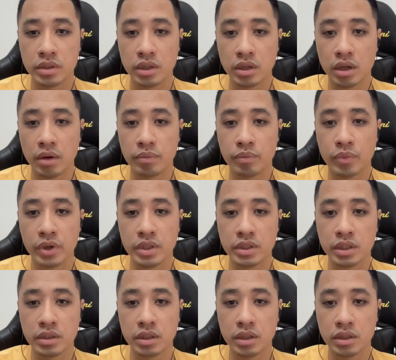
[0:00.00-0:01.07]
of
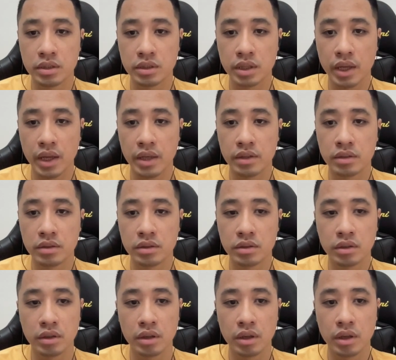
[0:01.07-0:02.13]
prisoners and
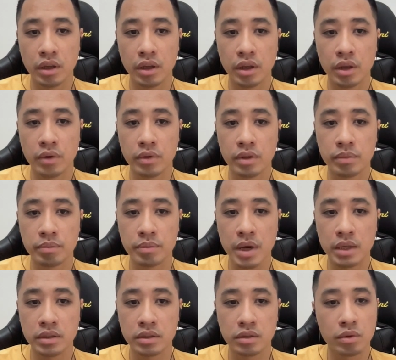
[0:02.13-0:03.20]
use the
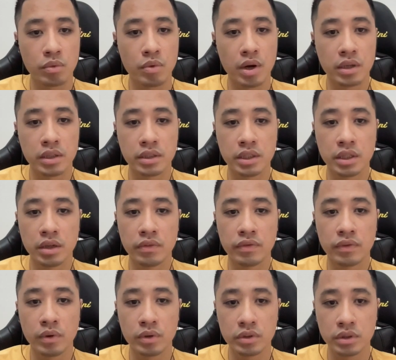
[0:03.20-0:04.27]
best quantity of
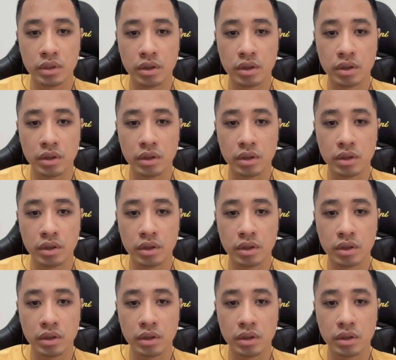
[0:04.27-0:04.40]
food,